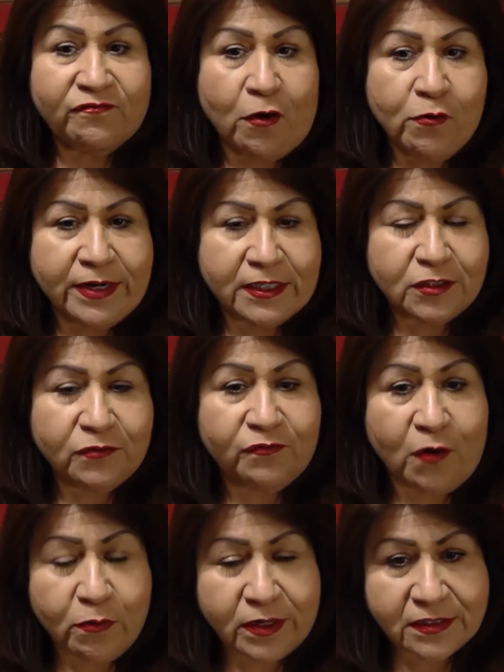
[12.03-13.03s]
focus.
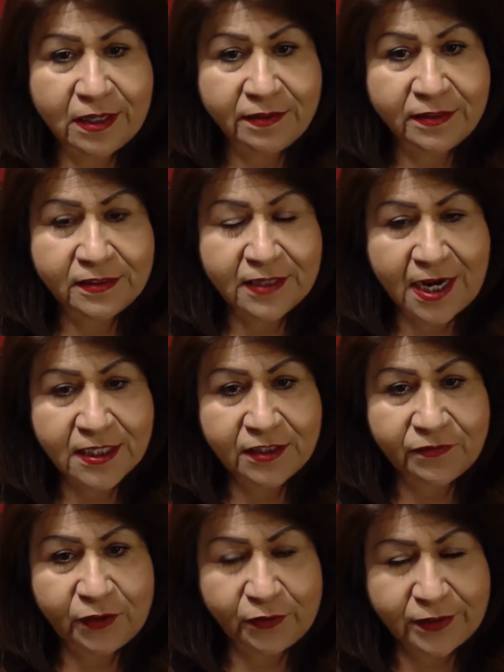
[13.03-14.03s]
Focus on the size
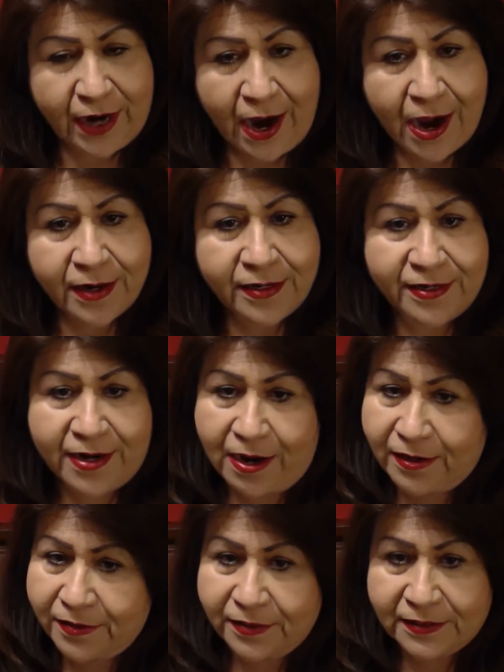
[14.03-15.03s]
of your God,
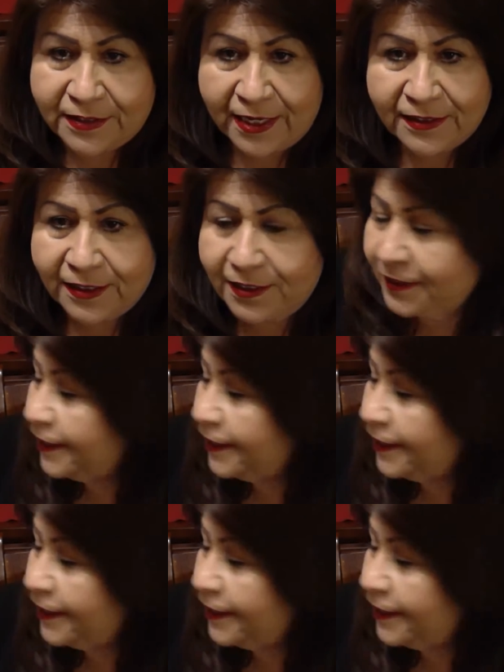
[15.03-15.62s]
not on the size of